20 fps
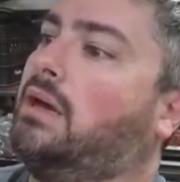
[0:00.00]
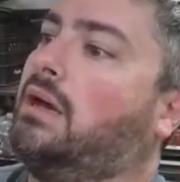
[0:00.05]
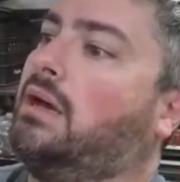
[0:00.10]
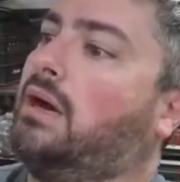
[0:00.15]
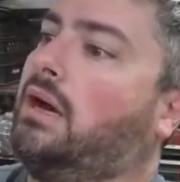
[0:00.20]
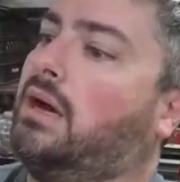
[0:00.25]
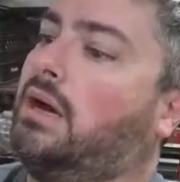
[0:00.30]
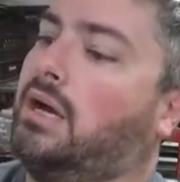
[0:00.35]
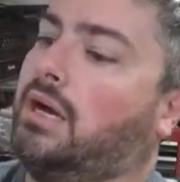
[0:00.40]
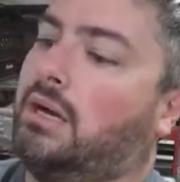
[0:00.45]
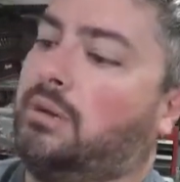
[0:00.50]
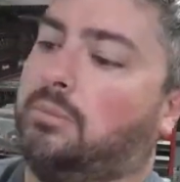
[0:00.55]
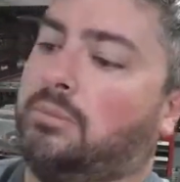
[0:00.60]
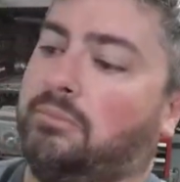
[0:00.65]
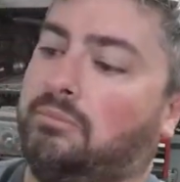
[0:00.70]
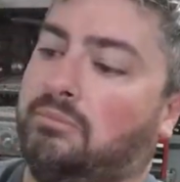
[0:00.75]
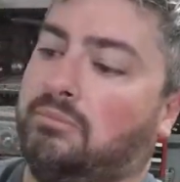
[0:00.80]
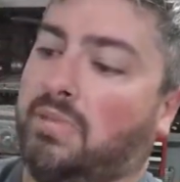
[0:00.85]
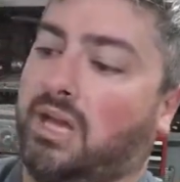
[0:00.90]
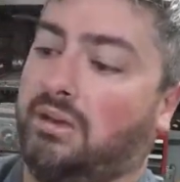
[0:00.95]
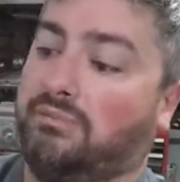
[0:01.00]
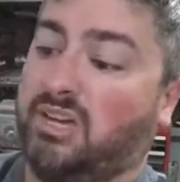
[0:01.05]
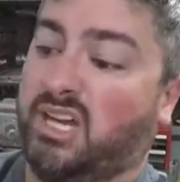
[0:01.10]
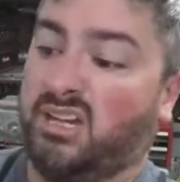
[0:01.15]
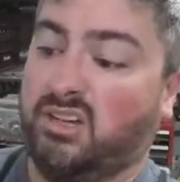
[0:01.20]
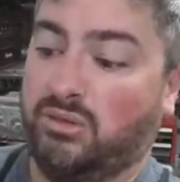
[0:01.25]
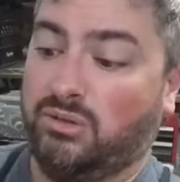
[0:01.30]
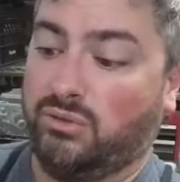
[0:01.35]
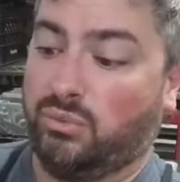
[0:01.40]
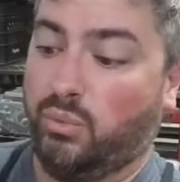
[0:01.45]
Um, I've
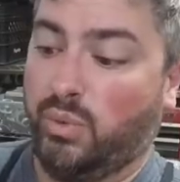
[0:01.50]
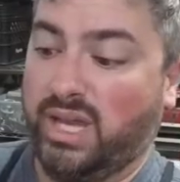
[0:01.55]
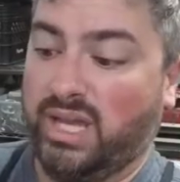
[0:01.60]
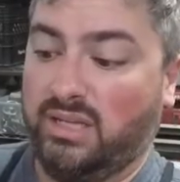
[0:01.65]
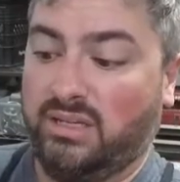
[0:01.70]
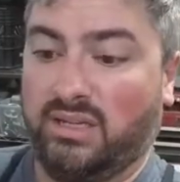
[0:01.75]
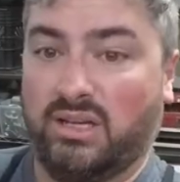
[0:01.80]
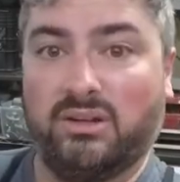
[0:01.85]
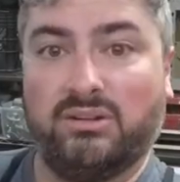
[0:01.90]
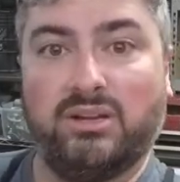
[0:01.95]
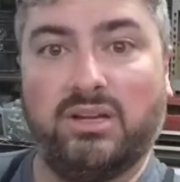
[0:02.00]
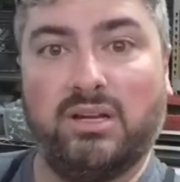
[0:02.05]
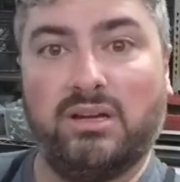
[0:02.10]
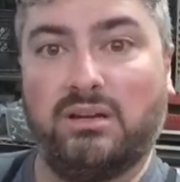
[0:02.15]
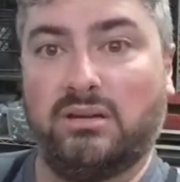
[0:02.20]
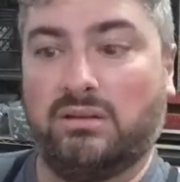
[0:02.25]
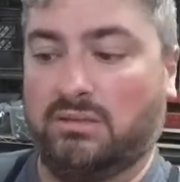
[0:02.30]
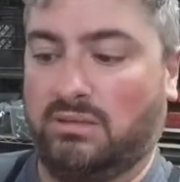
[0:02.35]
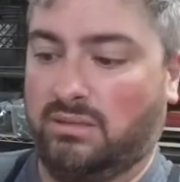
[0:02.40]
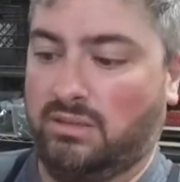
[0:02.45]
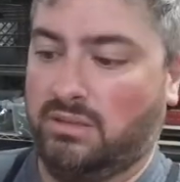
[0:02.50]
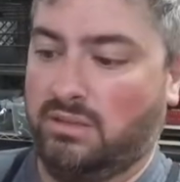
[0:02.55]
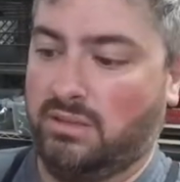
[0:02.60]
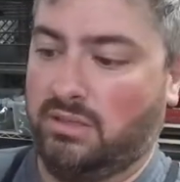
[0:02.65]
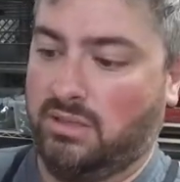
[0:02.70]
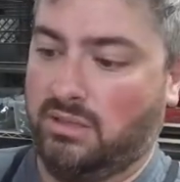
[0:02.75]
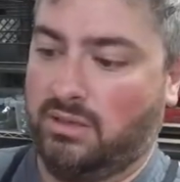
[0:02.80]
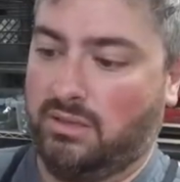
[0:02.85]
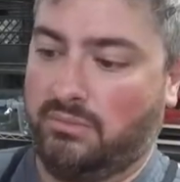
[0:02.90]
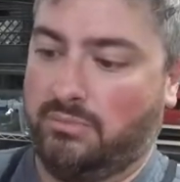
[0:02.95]
added this weight down here,
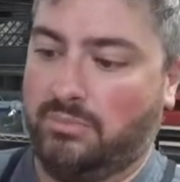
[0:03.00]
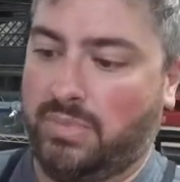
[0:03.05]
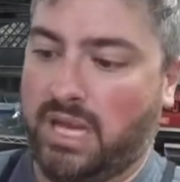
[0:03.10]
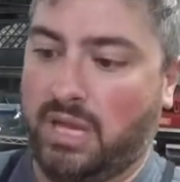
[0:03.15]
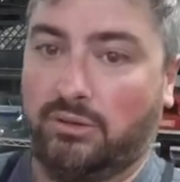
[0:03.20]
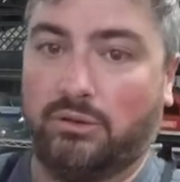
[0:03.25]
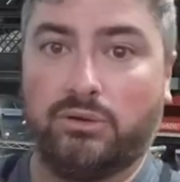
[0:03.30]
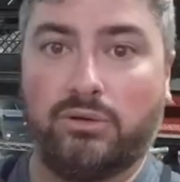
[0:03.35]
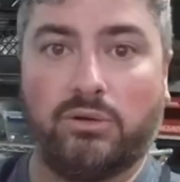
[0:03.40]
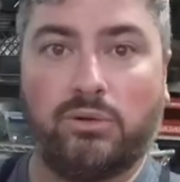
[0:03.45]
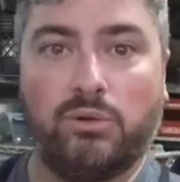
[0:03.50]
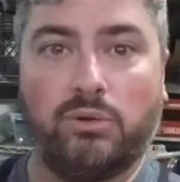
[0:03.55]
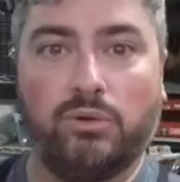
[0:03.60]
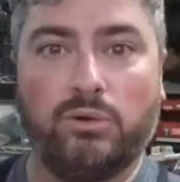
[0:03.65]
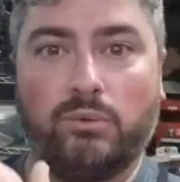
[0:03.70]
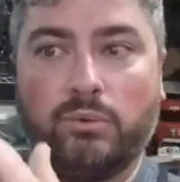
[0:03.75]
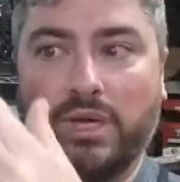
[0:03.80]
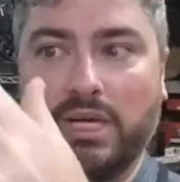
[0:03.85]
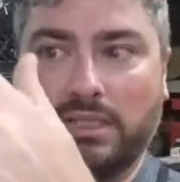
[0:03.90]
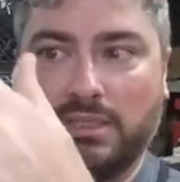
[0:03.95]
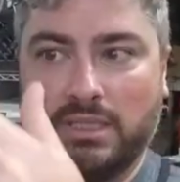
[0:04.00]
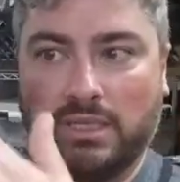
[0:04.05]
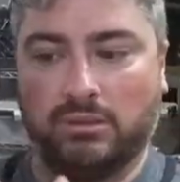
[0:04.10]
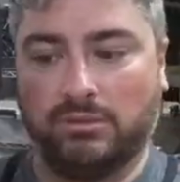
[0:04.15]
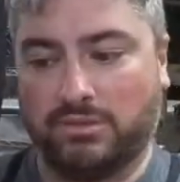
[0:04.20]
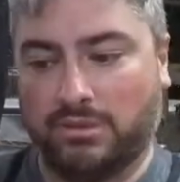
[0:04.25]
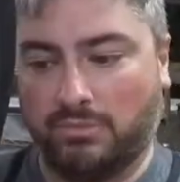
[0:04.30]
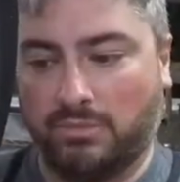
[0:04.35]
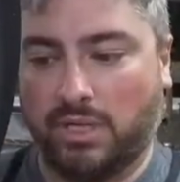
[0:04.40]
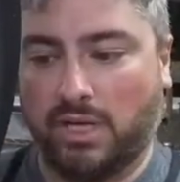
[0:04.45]
pound and a quarter weight down
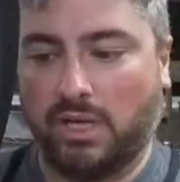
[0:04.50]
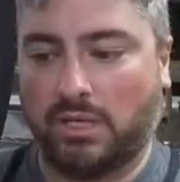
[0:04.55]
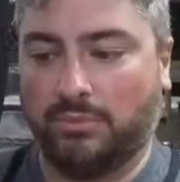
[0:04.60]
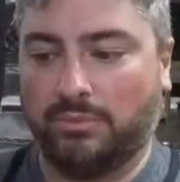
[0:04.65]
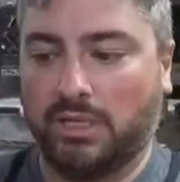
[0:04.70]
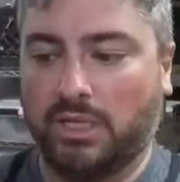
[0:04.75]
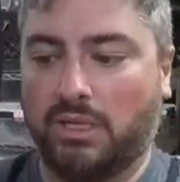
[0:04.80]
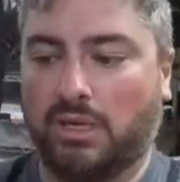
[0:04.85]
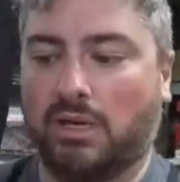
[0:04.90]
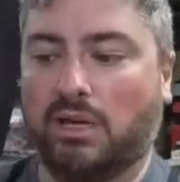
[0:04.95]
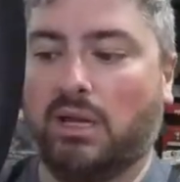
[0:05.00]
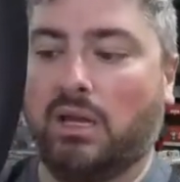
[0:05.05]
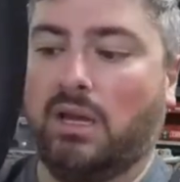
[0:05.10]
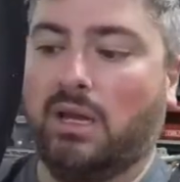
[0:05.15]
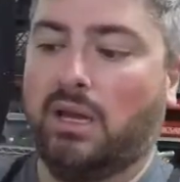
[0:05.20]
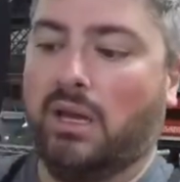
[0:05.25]
to the bottom here.